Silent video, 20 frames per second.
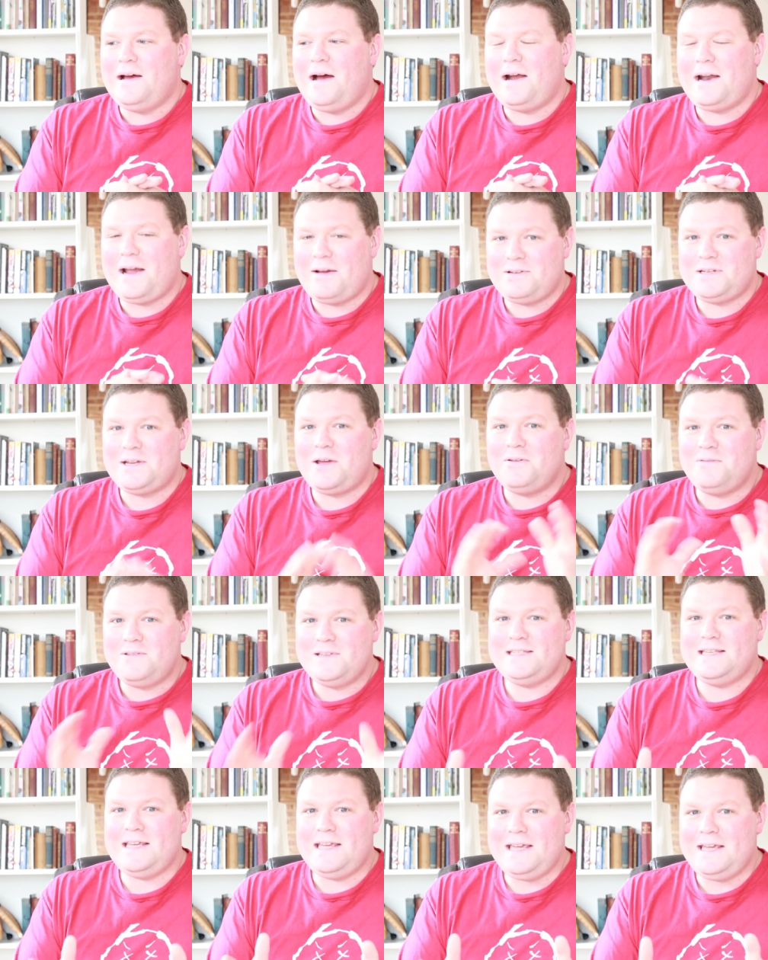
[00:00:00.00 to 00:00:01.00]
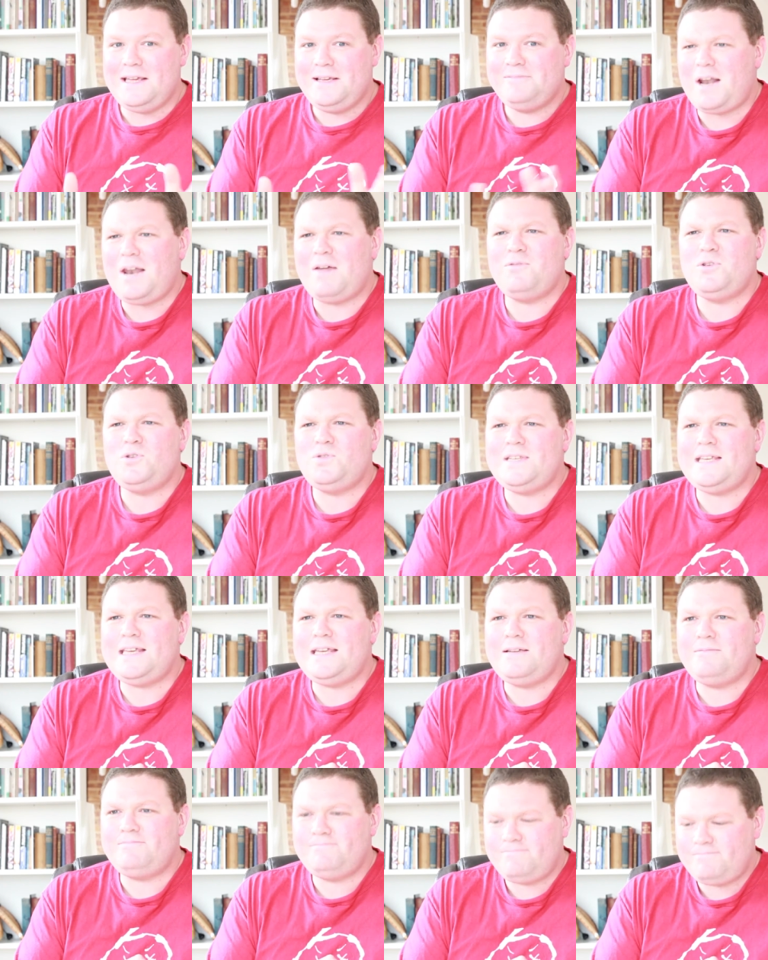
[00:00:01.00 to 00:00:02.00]
I'd have to go for Zee. I love you, Zee.
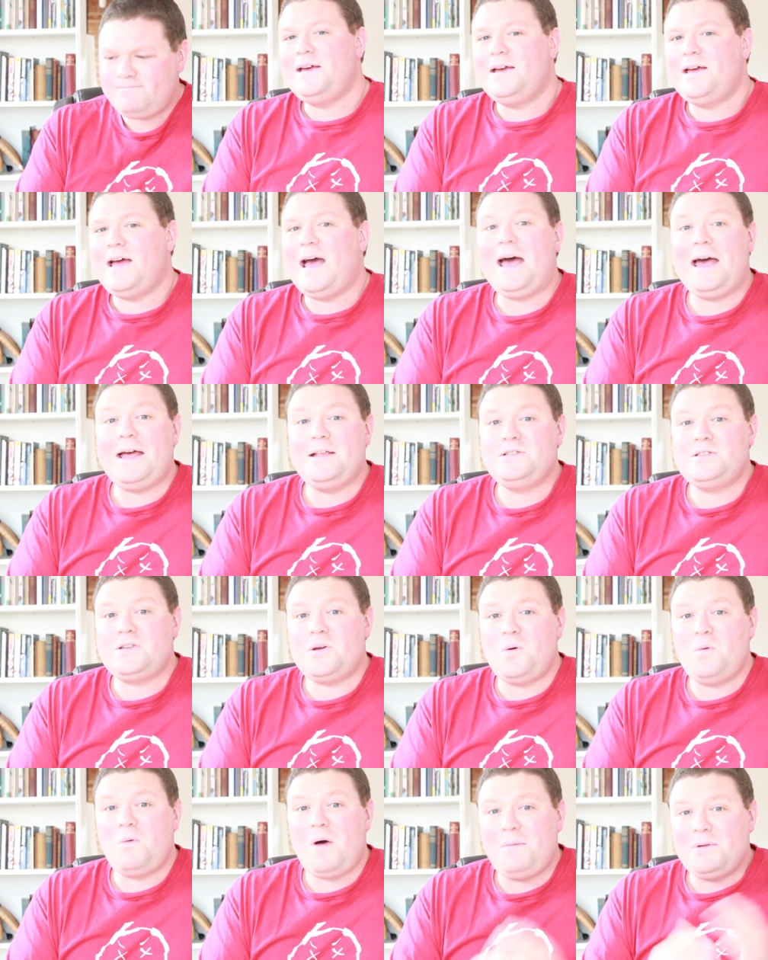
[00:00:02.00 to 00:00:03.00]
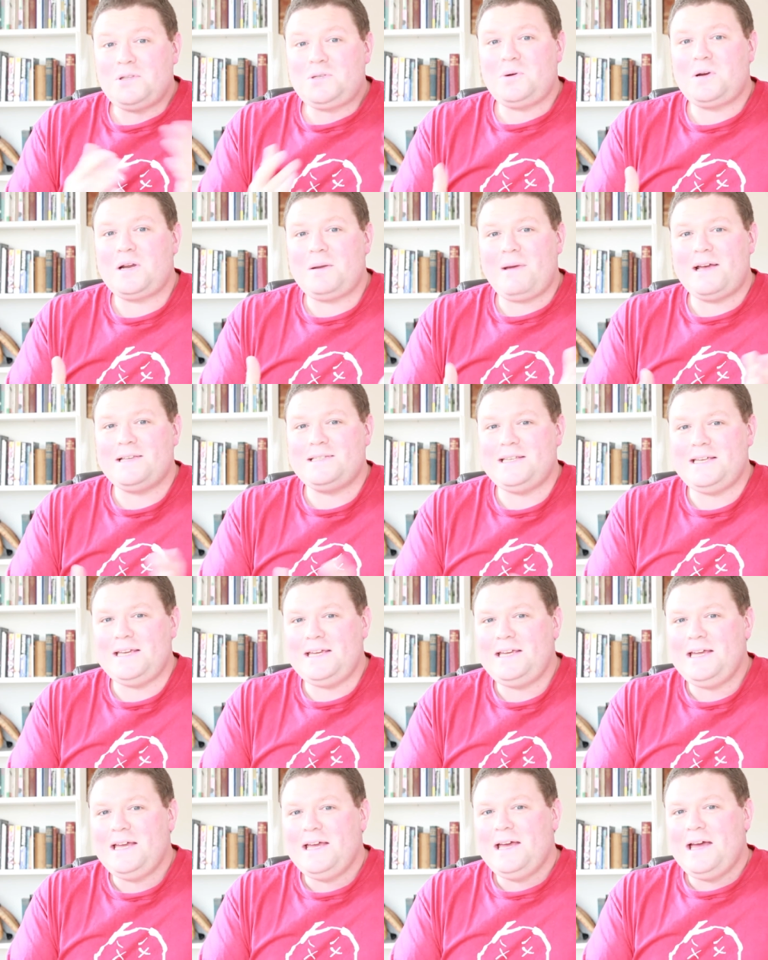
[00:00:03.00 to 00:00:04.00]
And while we're talking about
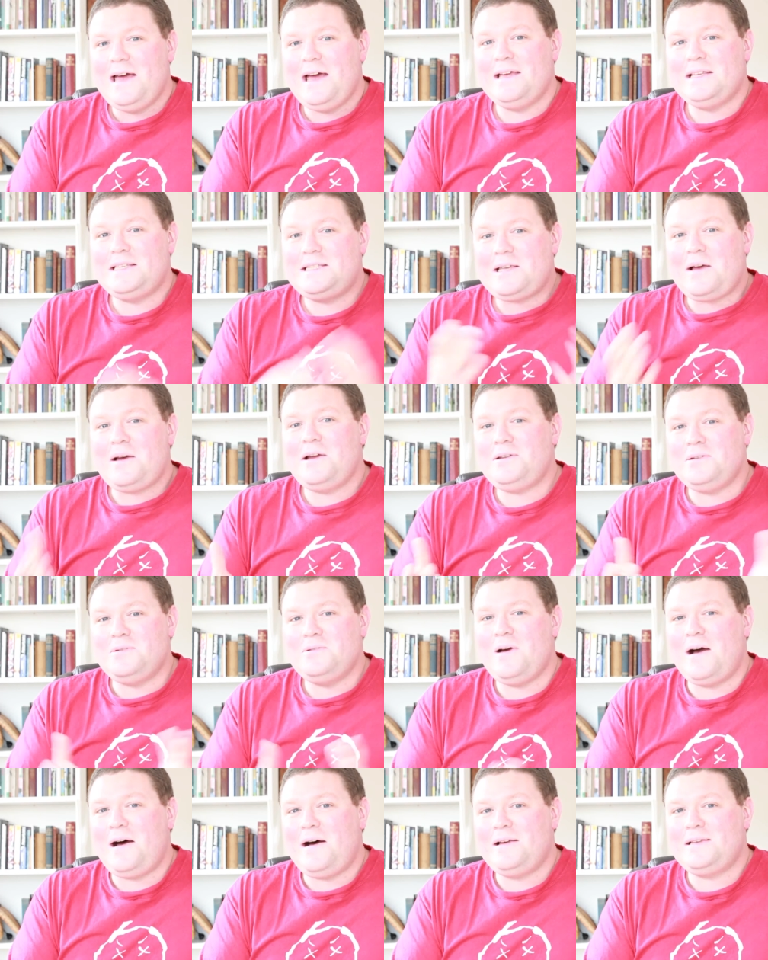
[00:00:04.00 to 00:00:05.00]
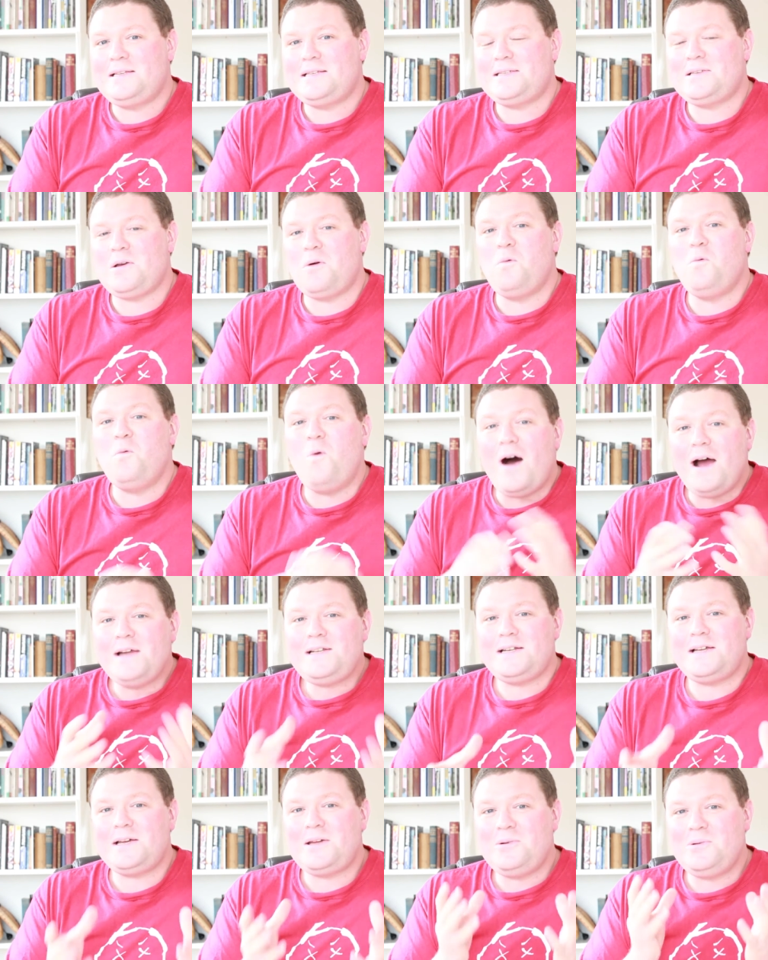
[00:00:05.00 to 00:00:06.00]
Zee, Saidu asks, why
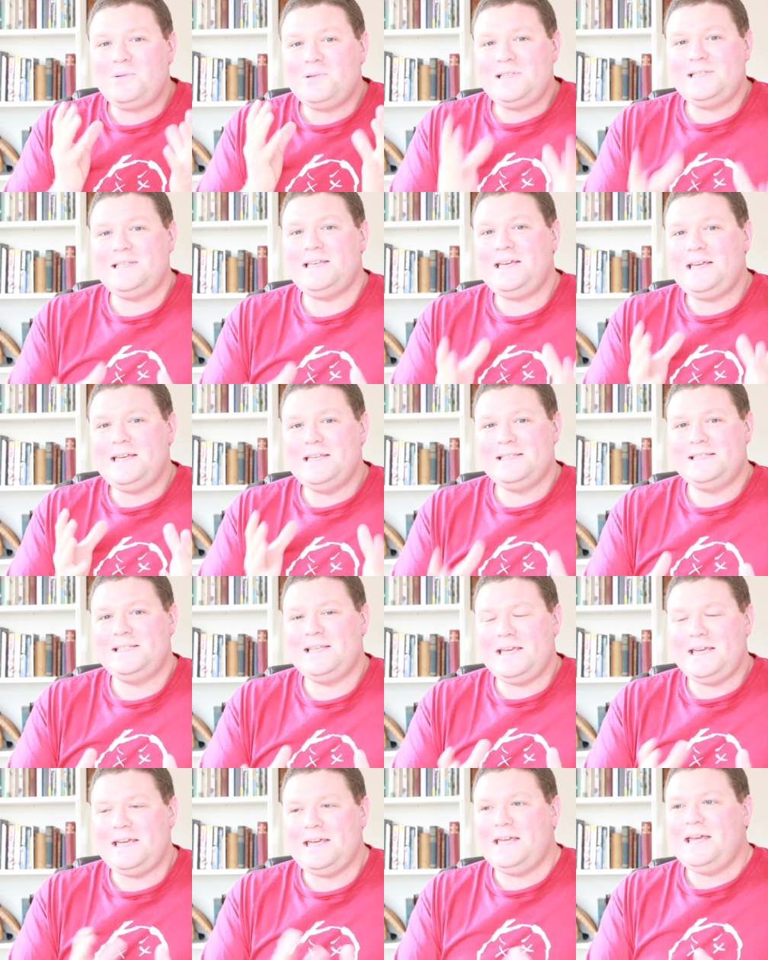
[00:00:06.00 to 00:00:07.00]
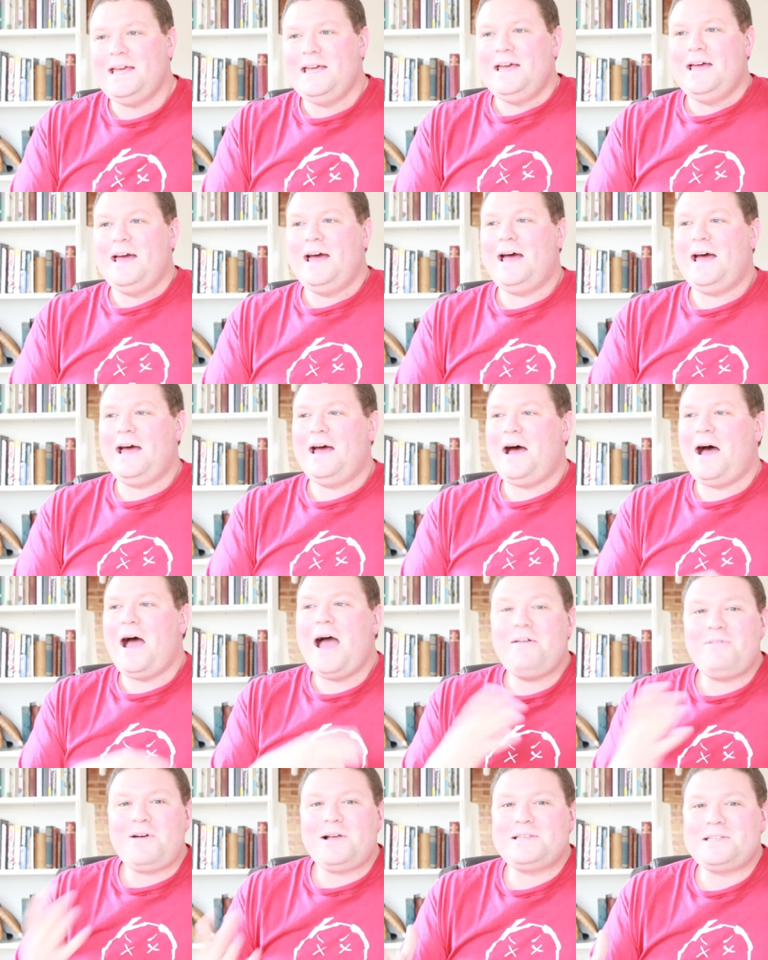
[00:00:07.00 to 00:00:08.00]
did I call Zee Zee? I
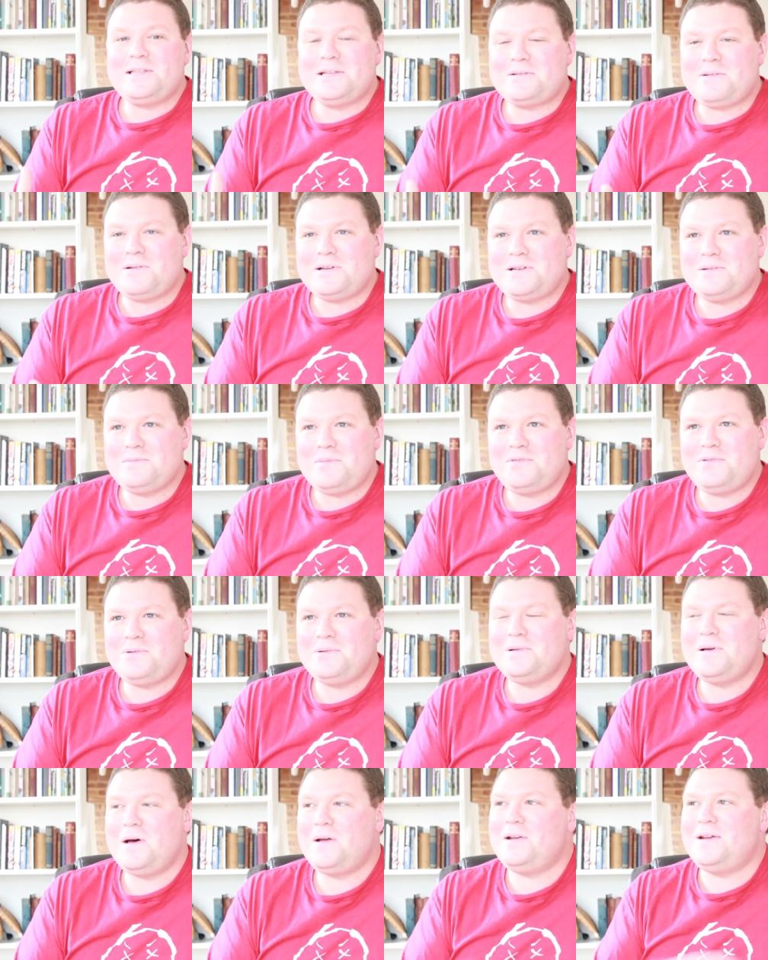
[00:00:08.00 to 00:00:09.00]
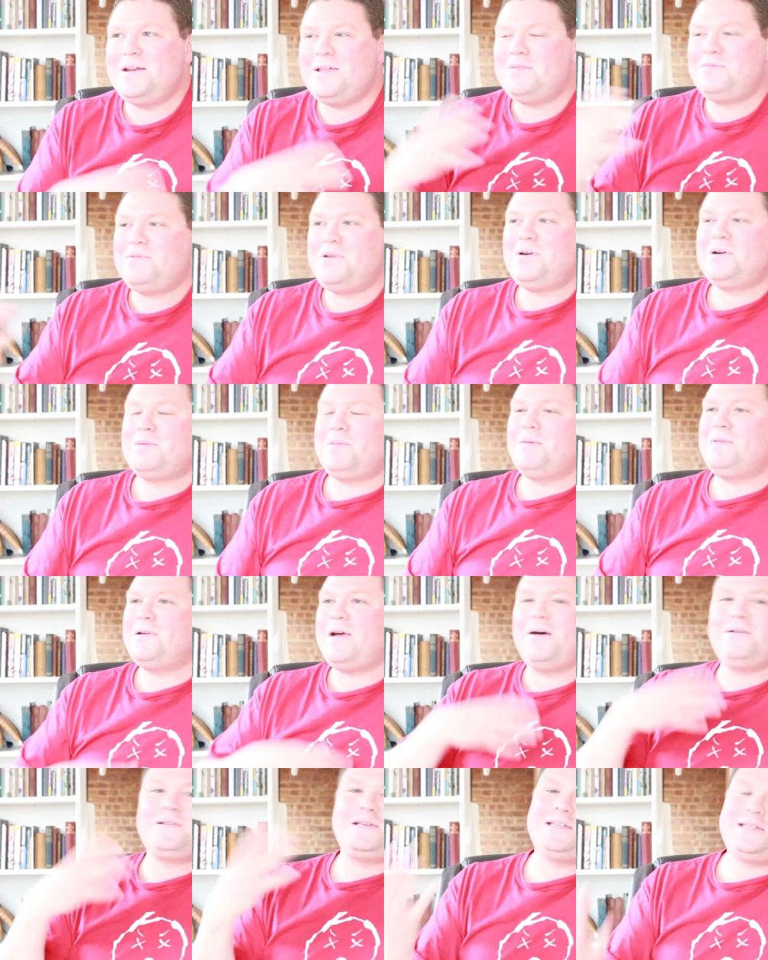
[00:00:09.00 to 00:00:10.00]
have answered this question before on another vlog, but
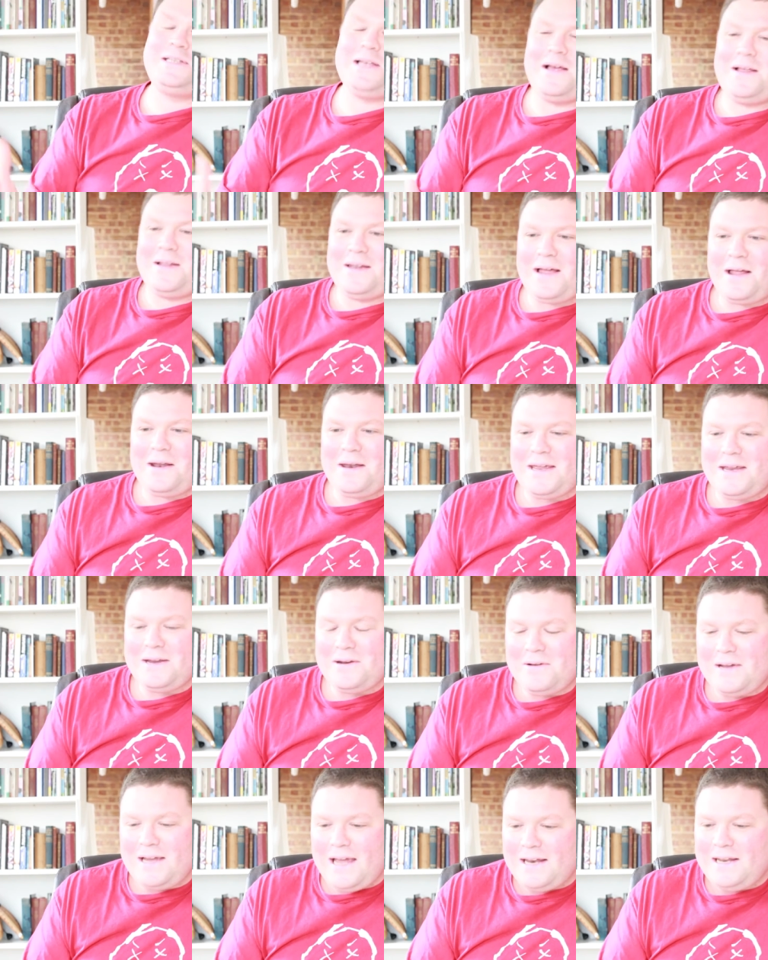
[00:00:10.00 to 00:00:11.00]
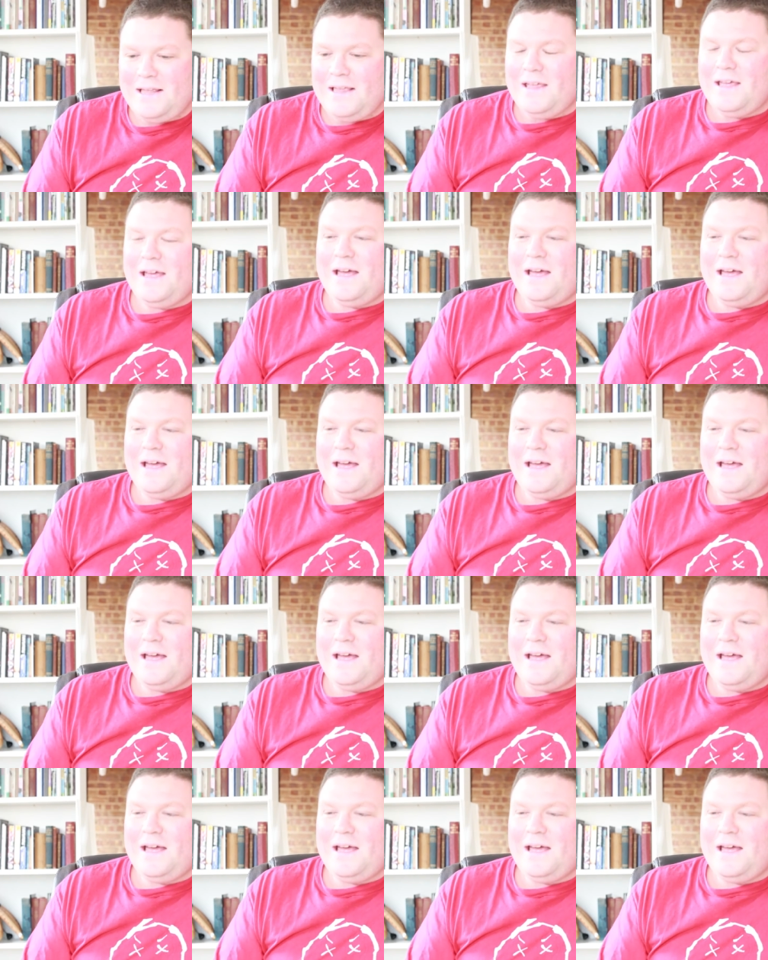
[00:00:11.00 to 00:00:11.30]
I'll let you know again.